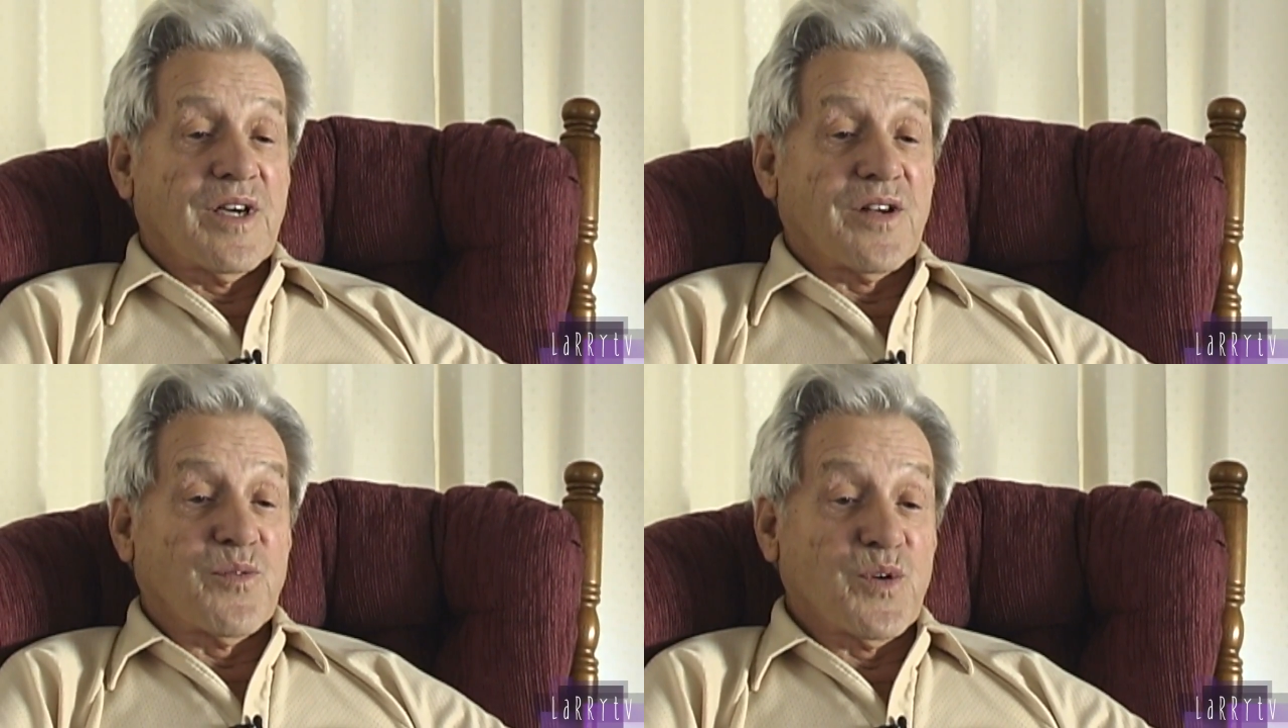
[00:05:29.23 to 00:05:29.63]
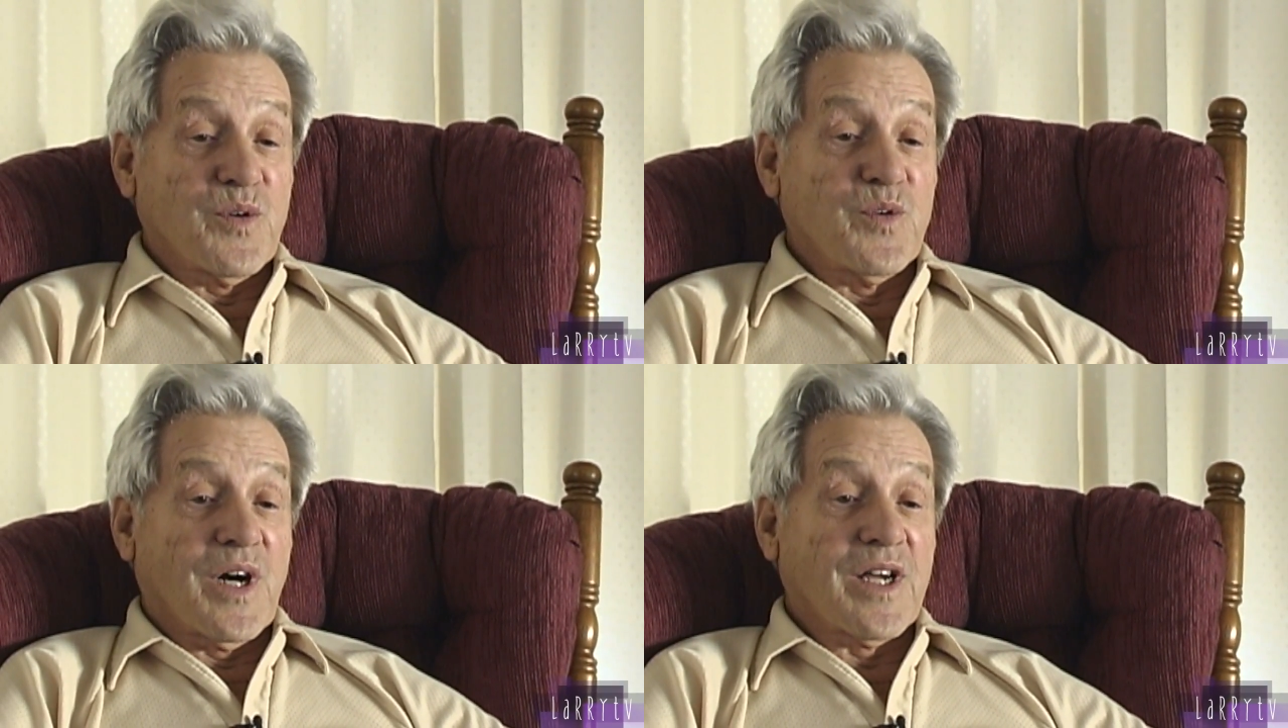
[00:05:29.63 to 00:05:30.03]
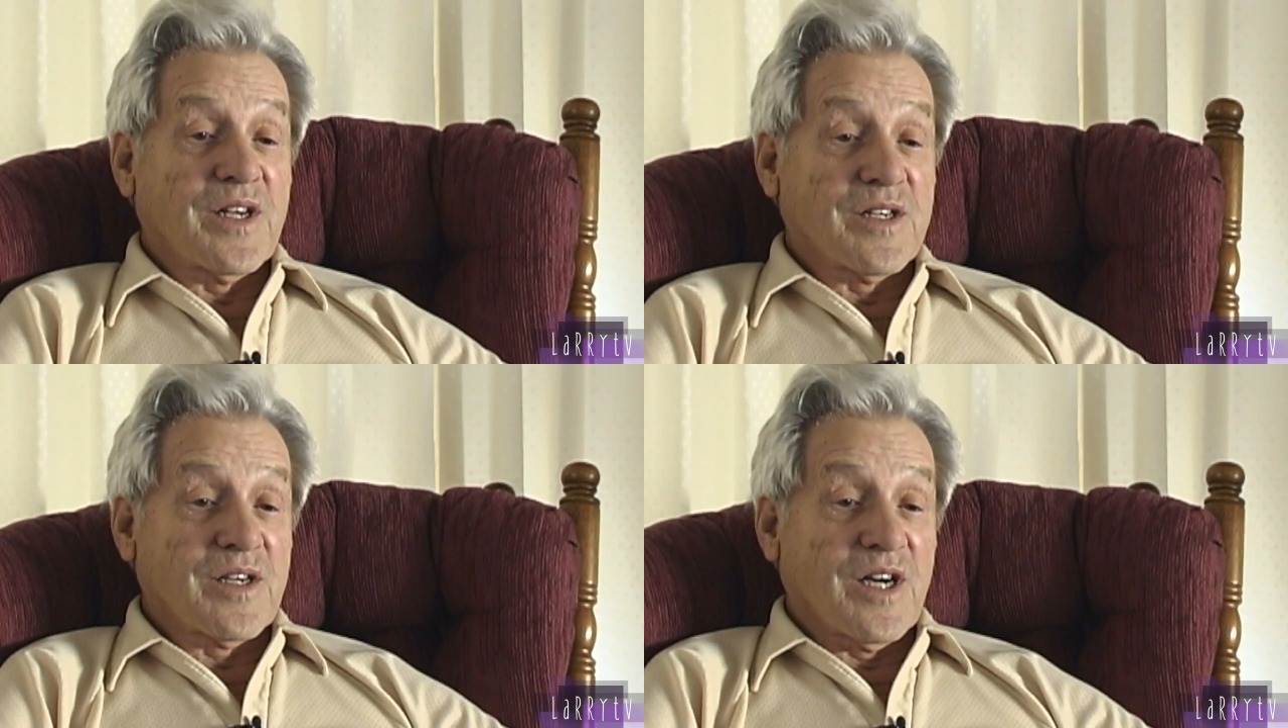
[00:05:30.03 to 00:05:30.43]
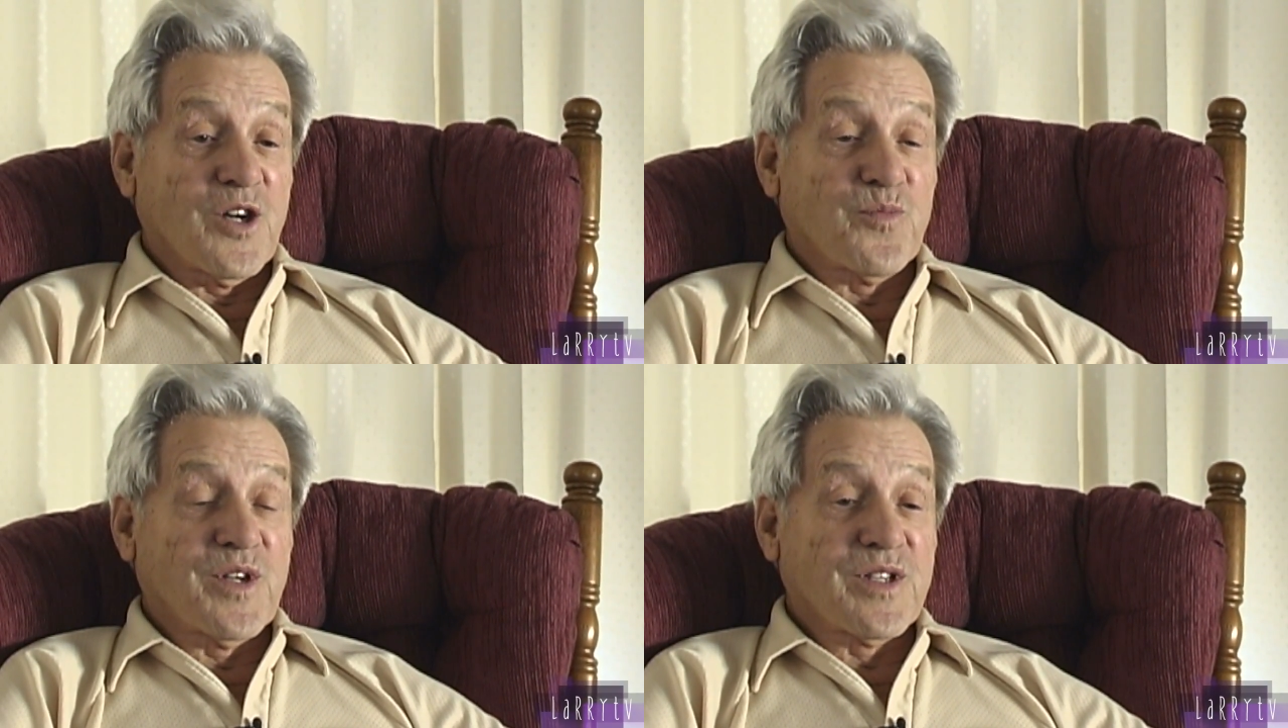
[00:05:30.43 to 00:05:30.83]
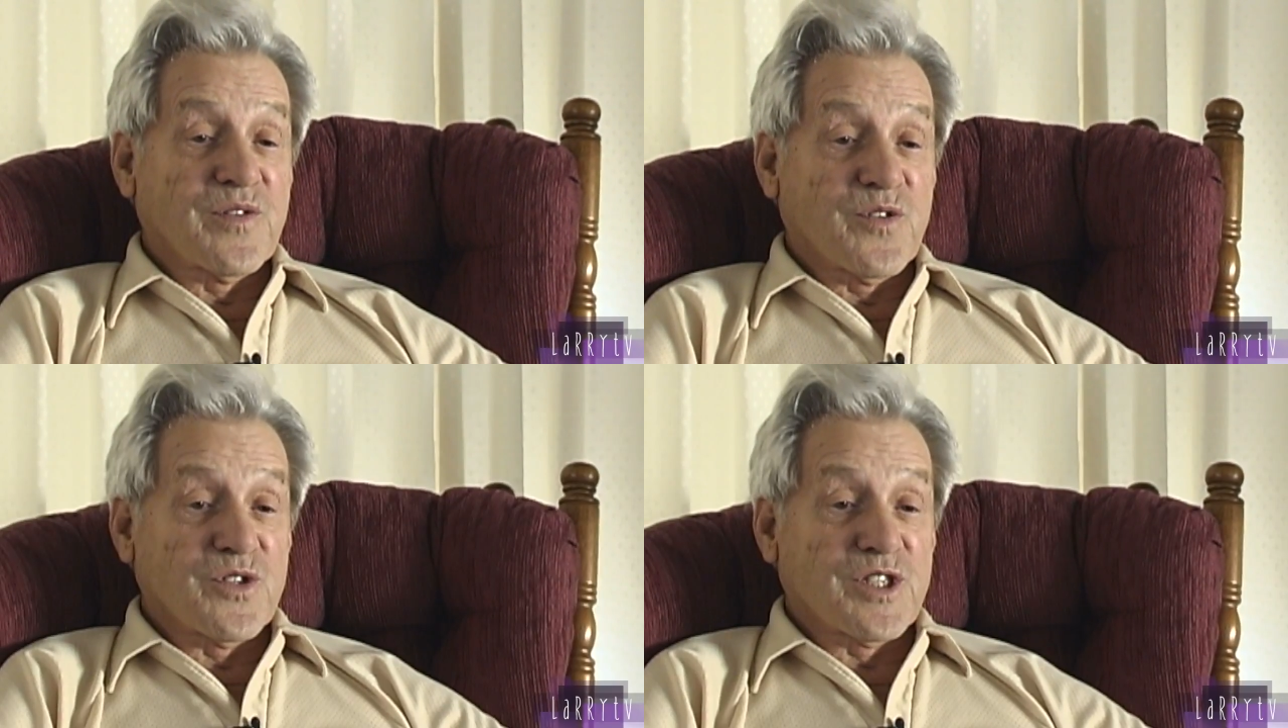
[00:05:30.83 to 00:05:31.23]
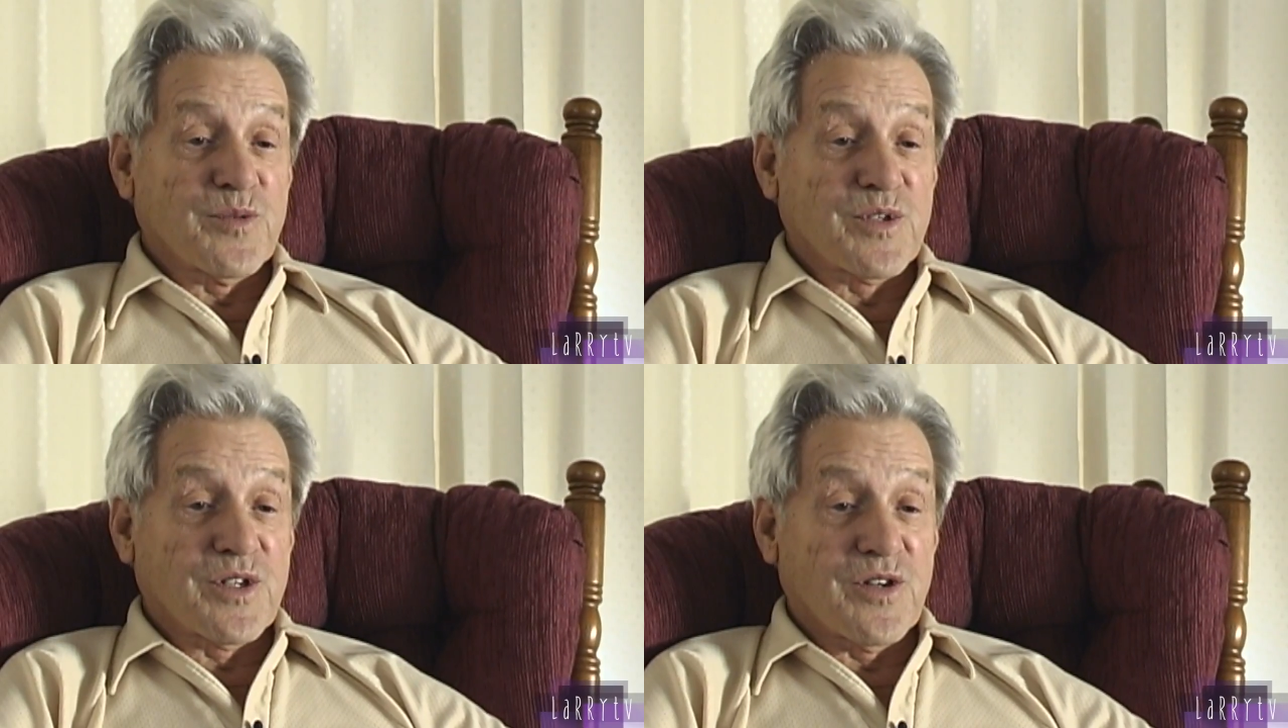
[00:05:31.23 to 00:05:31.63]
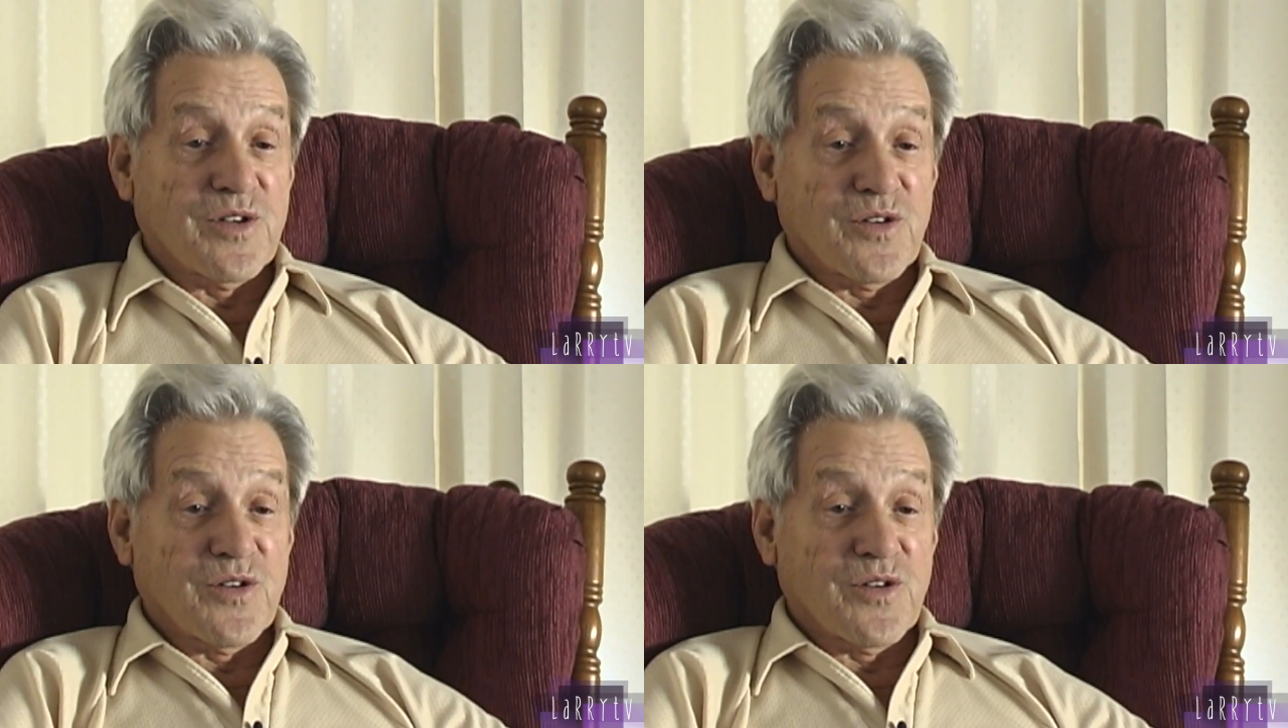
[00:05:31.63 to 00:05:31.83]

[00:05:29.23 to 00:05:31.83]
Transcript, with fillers: and I, dug, I helped dig the first cemetery